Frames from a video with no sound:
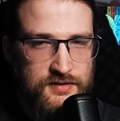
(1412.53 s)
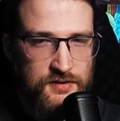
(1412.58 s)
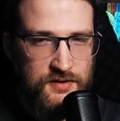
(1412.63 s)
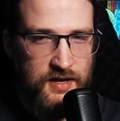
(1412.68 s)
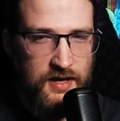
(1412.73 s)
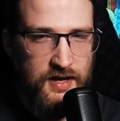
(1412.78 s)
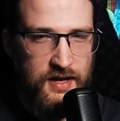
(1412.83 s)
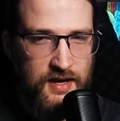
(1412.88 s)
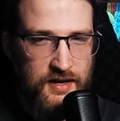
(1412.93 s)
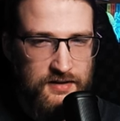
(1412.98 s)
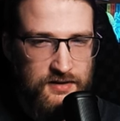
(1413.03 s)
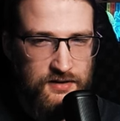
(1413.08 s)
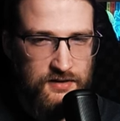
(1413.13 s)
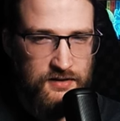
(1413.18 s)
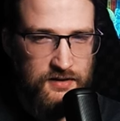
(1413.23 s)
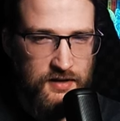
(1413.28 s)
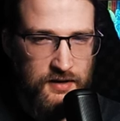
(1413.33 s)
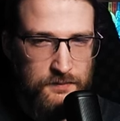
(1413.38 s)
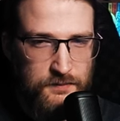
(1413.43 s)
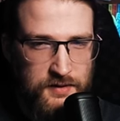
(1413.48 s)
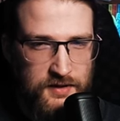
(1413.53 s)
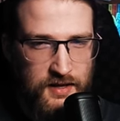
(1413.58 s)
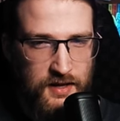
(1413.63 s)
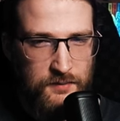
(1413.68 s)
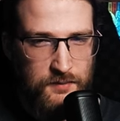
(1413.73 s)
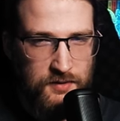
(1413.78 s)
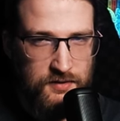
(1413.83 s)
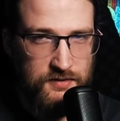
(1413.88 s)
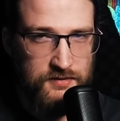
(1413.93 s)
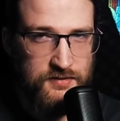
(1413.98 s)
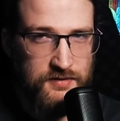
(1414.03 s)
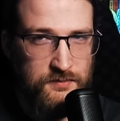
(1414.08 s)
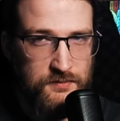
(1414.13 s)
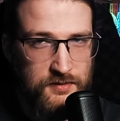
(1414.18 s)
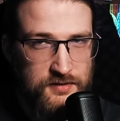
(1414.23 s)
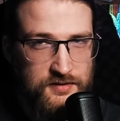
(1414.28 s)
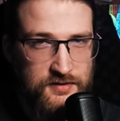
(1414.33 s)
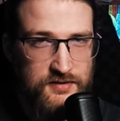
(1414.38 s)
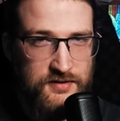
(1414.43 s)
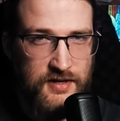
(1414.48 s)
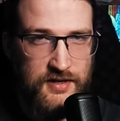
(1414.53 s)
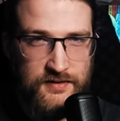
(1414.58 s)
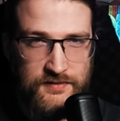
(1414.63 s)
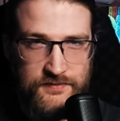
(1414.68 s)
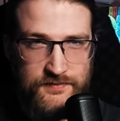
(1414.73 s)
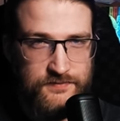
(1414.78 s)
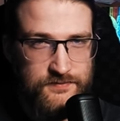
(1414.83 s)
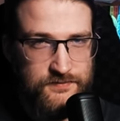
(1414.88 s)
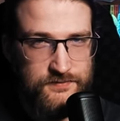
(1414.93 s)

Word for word: It's okay, I had to look up the chemical symbol just now.